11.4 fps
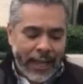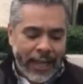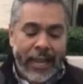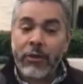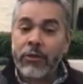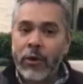
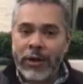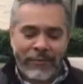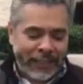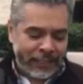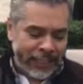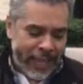an outdoor
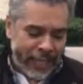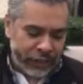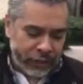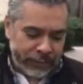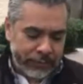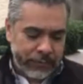
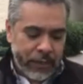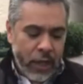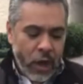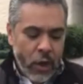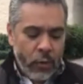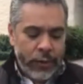investigation,
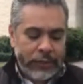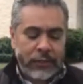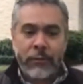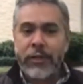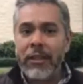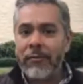which
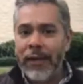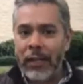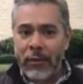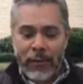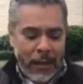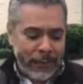will
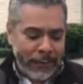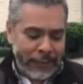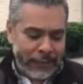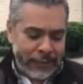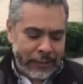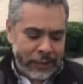develop
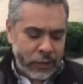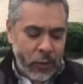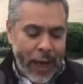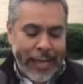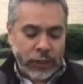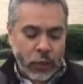abilities
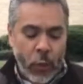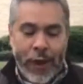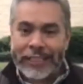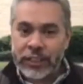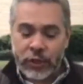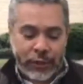to ask
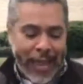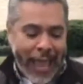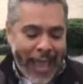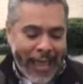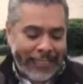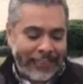questions
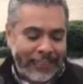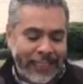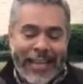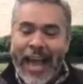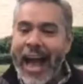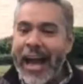and
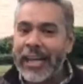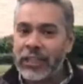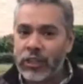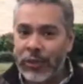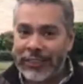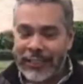seek
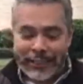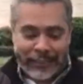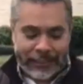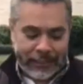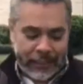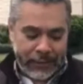answers in
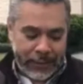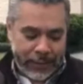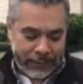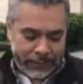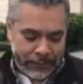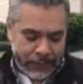this activity.